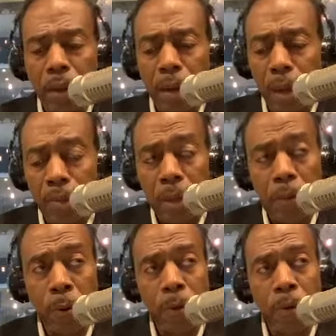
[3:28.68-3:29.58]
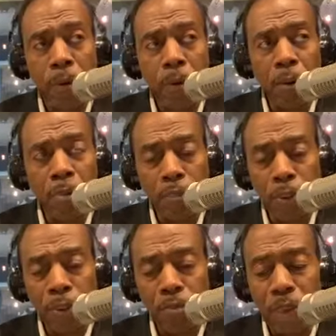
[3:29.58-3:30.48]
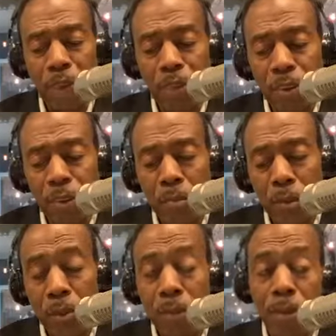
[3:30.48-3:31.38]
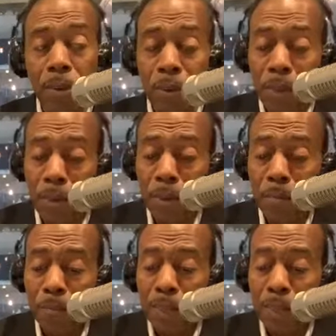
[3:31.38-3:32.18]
a government worker or a Fortune 500 person or a teacher.